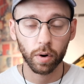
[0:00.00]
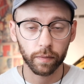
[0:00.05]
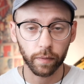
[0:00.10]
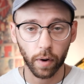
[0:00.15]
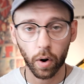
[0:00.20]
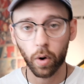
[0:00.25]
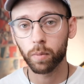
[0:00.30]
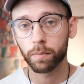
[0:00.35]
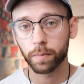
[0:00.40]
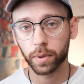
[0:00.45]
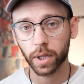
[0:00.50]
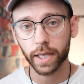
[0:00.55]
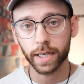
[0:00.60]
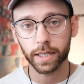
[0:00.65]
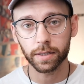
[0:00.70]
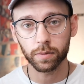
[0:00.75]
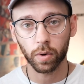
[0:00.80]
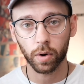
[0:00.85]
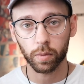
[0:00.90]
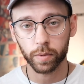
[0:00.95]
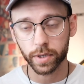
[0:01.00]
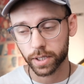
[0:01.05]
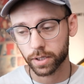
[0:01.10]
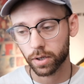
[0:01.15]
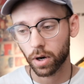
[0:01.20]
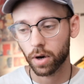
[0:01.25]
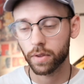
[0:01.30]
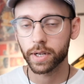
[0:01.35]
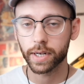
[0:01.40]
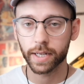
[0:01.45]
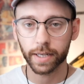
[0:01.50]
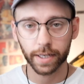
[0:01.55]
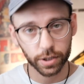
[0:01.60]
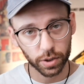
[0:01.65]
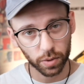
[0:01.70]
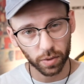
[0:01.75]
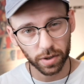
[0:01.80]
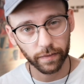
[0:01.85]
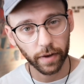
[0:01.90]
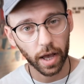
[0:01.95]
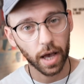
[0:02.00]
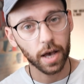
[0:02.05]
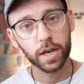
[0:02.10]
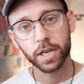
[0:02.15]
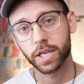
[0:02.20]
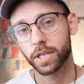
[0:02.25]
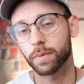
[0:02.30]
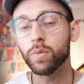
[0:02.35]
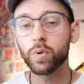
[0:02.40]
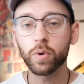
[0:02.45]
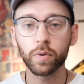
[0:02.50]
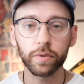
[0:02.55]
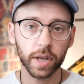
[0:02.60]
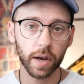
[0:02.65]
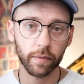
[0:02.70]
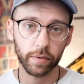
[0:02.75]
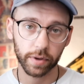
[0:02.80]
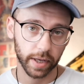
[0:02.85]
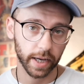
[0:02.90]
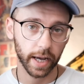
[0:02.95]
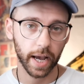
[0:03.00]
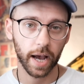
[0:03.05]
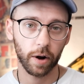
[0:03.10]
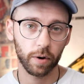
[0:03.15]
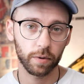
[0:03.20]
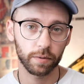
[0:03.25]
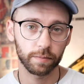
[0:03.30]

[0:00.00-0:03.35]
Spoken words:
home plate where we saw that it sort of smoothed everything out.